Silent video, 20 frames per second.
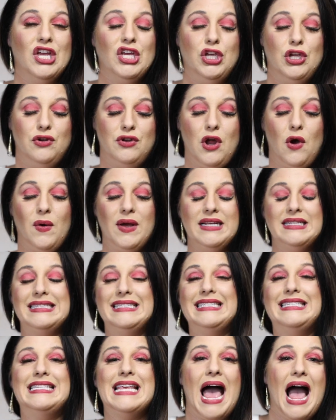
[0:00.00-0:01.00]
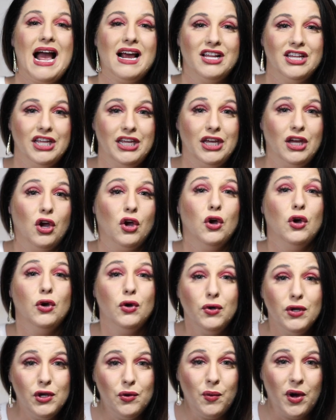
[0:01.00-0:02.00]
You know exactly
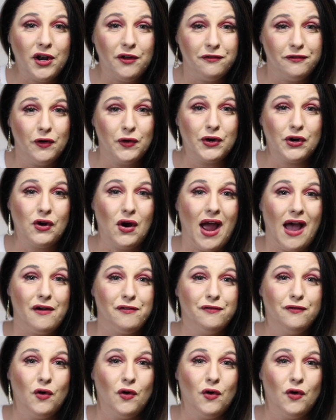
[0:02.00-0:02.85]
who you want to photograph